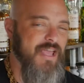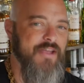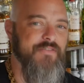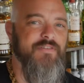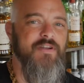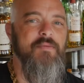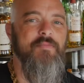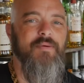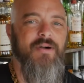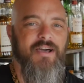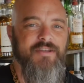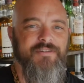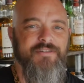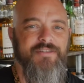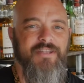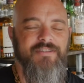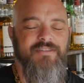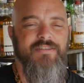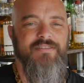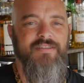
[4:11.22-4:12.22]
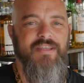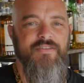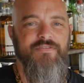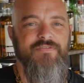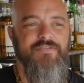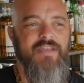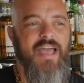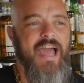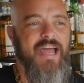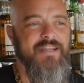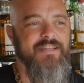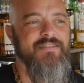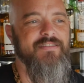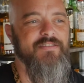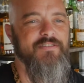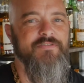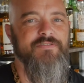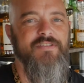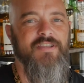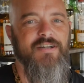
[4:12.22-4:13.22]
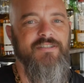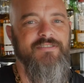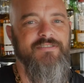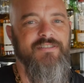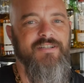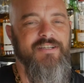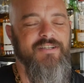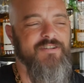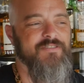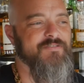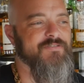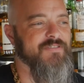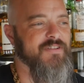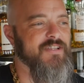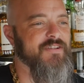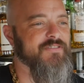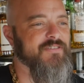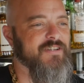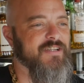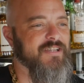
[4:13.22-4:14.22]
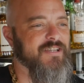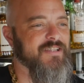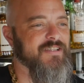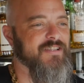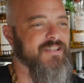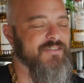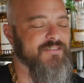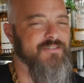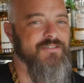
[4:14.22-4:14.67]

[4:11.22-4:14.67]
every bottle that doesn't have additive coloring and flavoring is